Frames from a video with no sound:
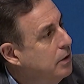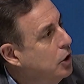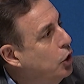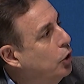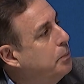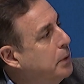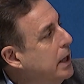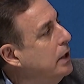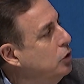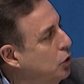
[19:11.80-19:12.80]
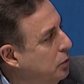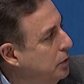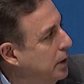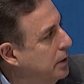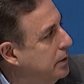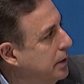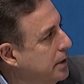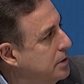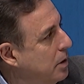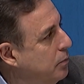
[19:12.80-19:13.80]
The European Union,
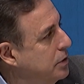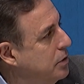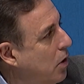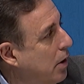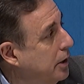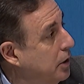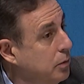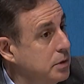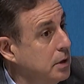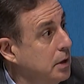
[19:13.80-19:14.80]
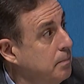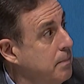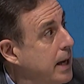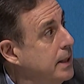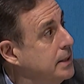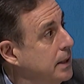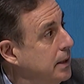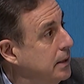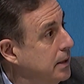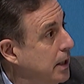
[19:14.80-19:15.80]
and some would argue it's an
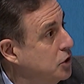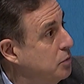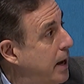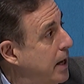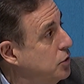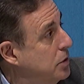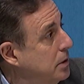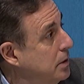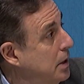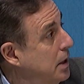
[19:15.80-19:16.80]
amazing expansion.